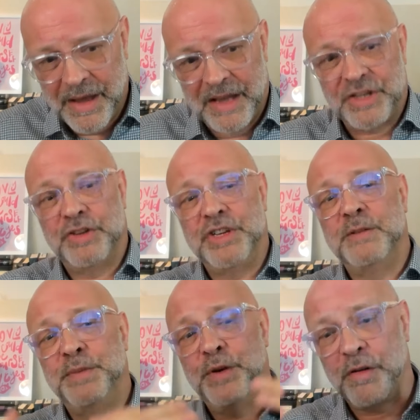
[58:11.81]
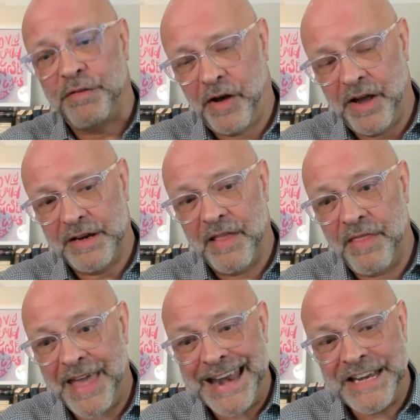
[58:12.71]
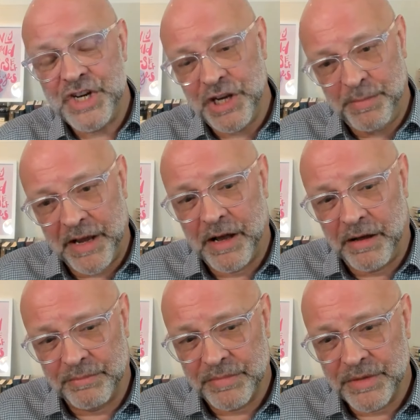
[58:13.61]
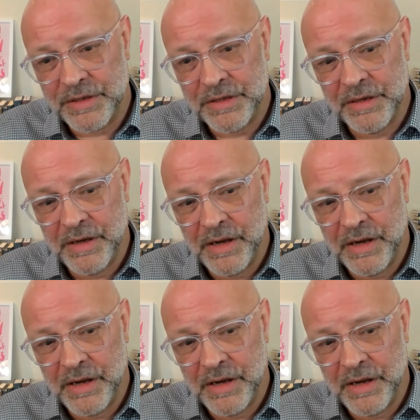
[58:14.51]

So she's purified, and then she becomes